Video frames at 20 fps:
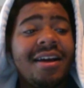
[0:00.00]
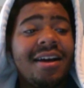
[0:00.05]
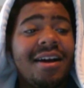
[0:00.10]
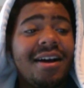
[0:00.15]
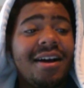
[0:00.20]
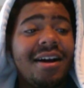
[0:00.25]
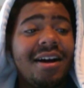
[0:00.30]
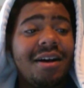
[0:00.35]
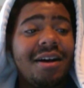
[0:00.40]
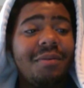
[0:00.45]

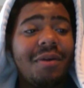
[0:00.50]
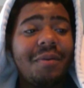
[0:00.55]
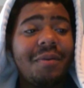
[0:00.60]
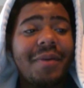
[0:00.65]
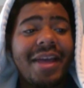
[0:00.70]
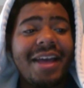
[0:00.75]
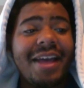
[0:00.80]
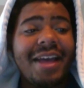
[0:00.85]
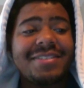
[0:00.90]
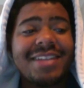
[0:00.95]
While
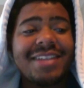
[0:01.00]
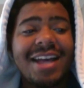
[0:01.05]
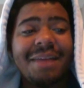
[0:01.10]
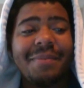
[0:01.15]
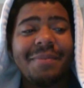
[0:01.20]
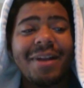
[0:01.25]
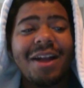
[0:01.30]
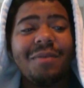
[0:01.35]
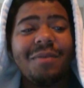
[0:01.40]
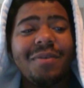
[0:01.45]
we have
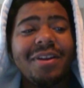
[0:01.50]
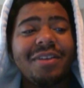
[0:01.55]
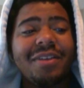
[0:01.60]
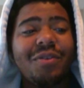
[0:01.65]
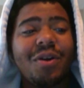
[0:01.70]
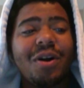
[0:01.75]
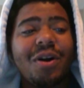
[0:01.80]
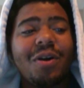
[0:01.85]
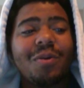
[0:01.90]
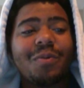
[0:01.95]
time here, I want
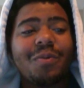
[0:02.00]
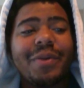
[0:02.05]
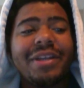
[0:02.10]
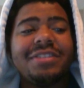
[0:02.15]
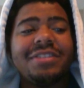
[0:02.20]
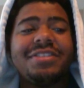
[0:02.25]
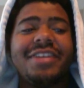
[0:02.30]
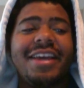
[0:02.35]
to read